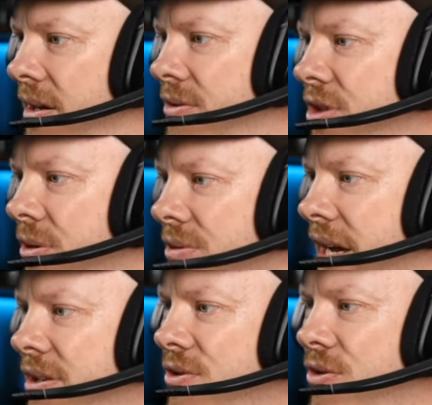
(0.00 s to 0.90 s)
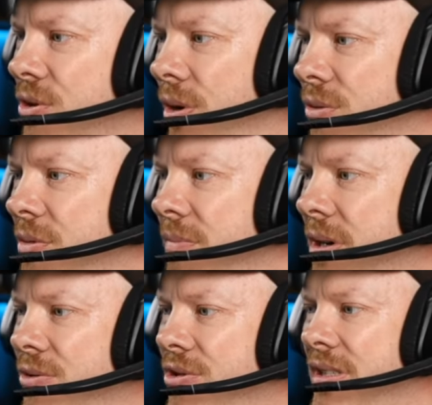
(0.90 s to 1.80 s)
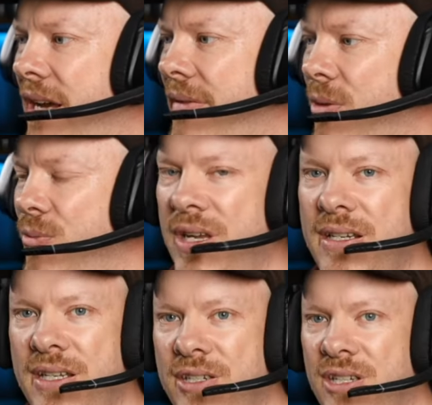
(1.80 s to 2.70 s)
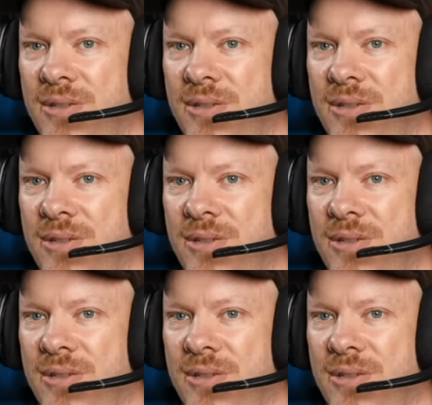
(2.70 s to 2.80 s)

Zoltan, your 100 mil doesn't have that weird issue.